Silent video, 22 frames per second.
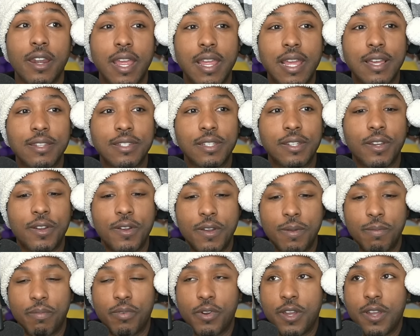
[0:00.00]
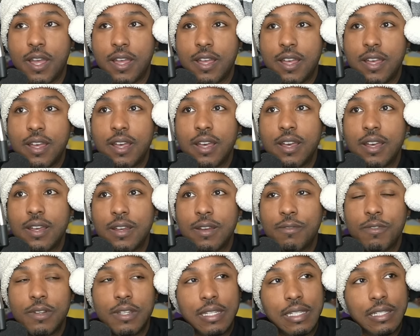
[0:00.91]
Hey, how's it going, bro? With
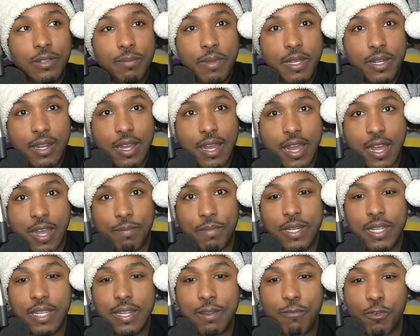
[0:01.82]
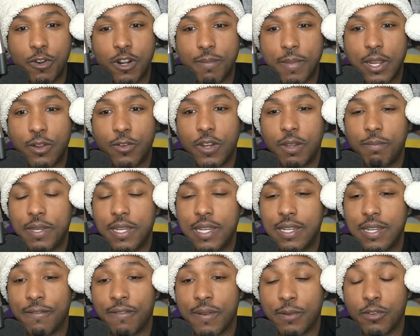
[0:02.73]
a little bit of Omni? Where am I going to
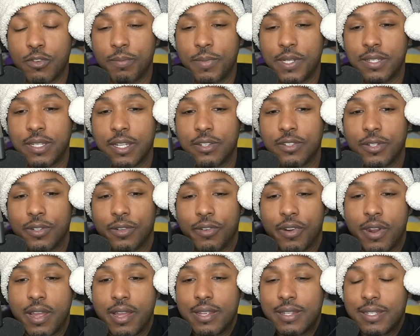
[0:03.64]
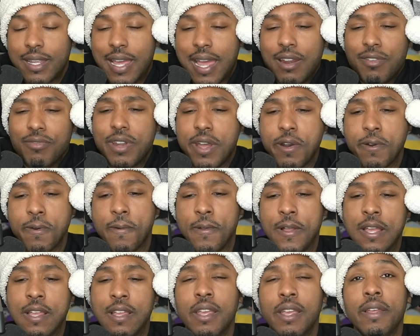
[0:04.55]
be if I'm going to be touching grass? I don't know.
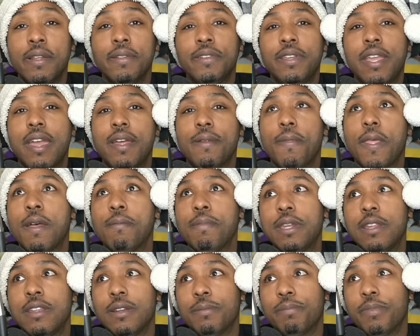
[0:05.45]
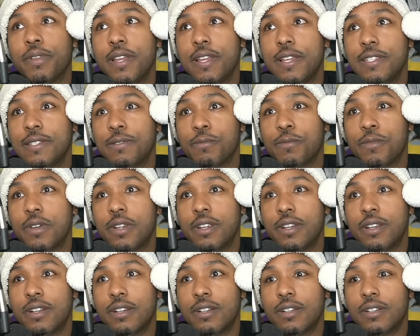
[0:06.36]
Yet, I've been in a place
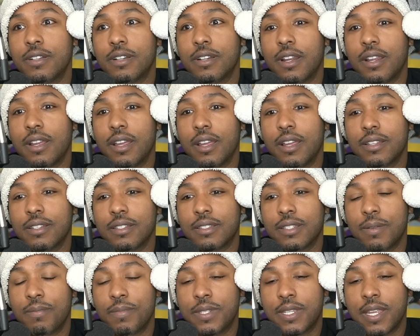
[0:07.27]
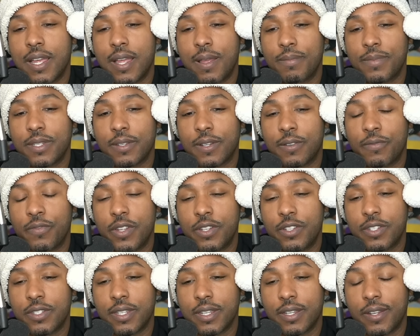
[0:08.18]
where sometimes the
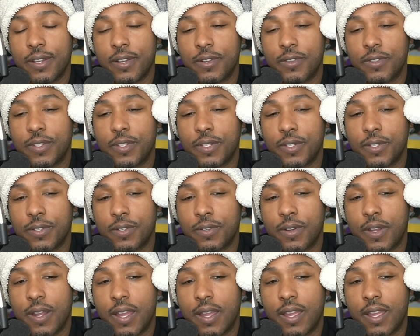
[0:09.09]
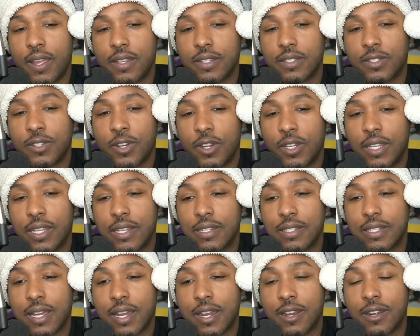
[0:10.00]
conventions I go to, I start
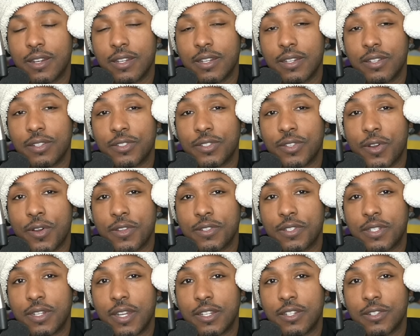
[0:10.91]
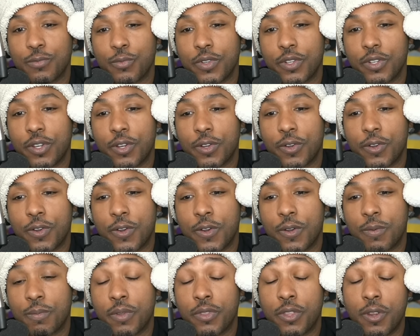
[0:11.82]
getting tired and exhausted and I just want to go
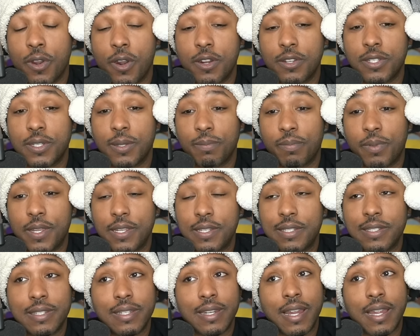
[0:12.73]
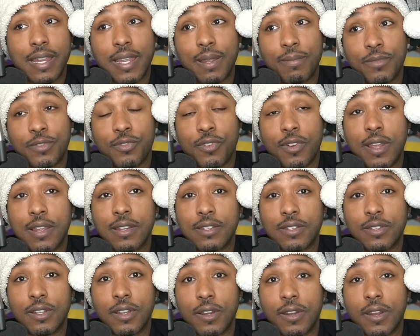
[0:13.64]
home. But there are some places that I am trying
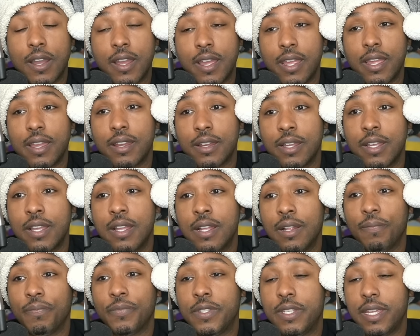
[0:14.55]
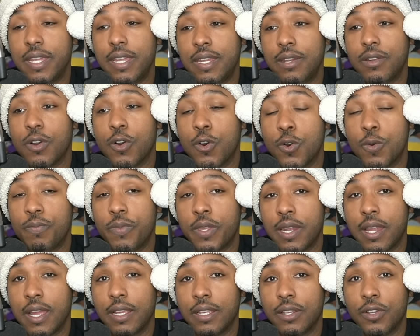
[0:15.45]
to go. I did hope
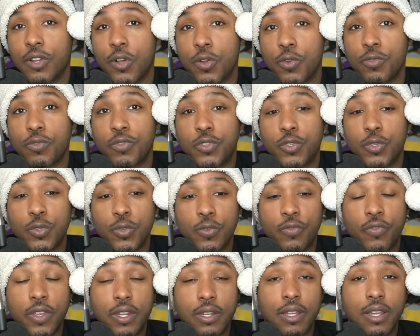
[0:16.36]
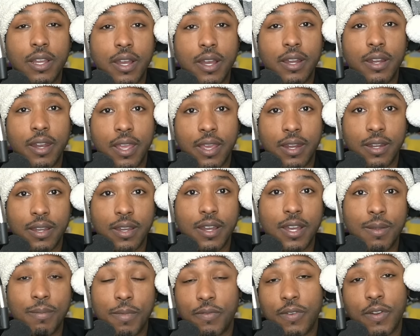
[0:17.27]
that I can go to VidCon
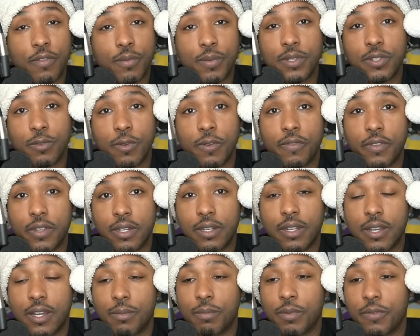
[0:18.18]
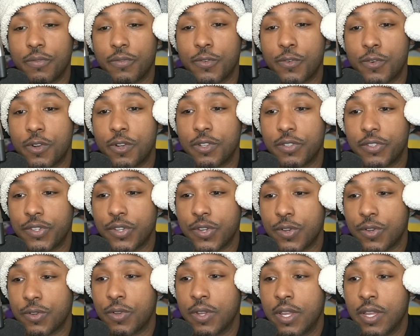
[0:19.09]
Anaheim. I've never been to a VidCon before,
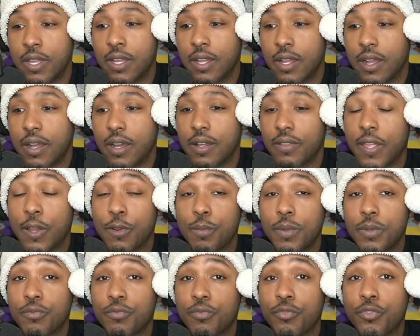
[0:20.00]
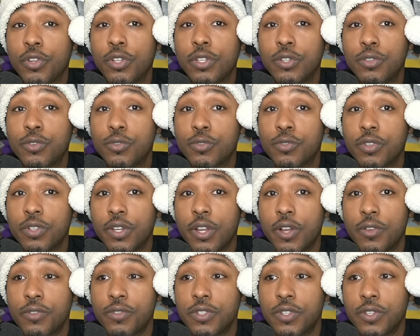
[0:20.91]
so that would be really cool to
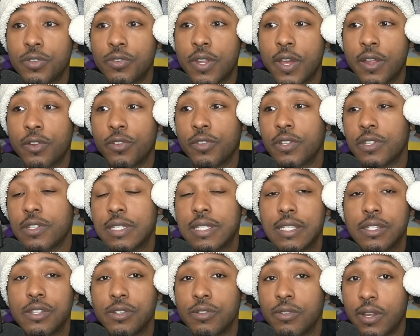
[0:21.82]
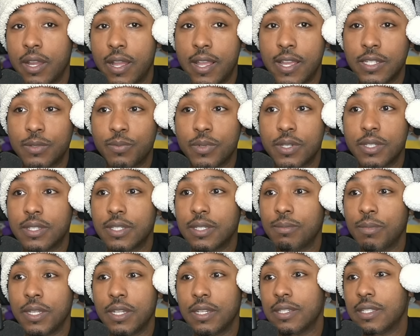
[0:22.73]
go to, not only to see you guys, but to
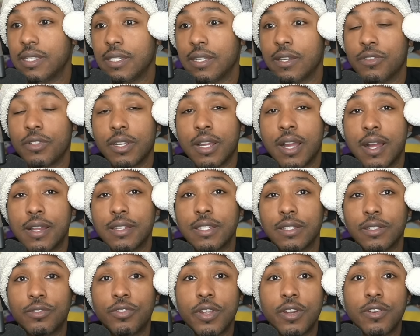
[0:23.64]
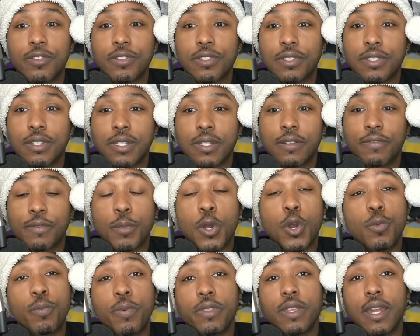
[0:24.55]
see other content creators and stuff. I'm
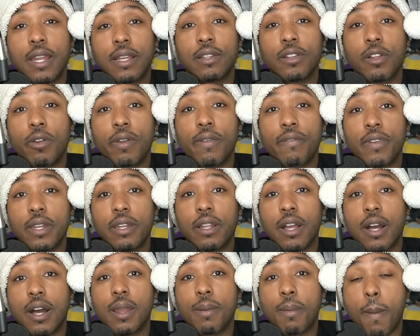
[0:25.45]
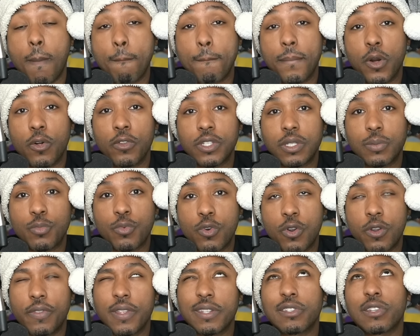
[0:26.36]
hoping that I can go to VidCon
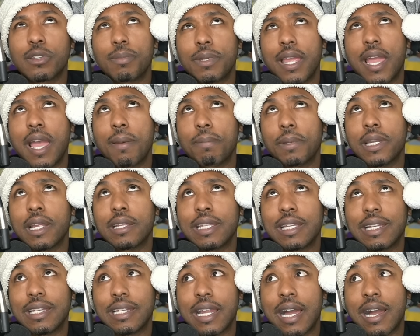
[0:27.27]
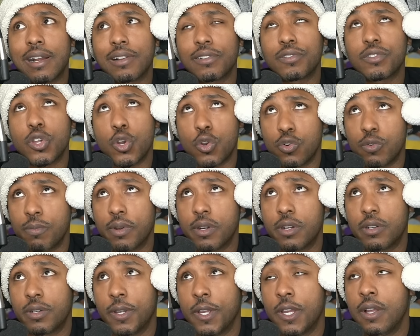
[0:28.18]
Baltimore. That's going to be happening, I think, in
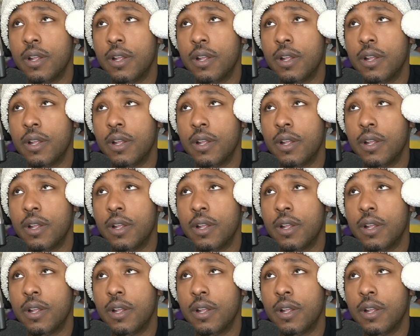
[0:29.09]
October.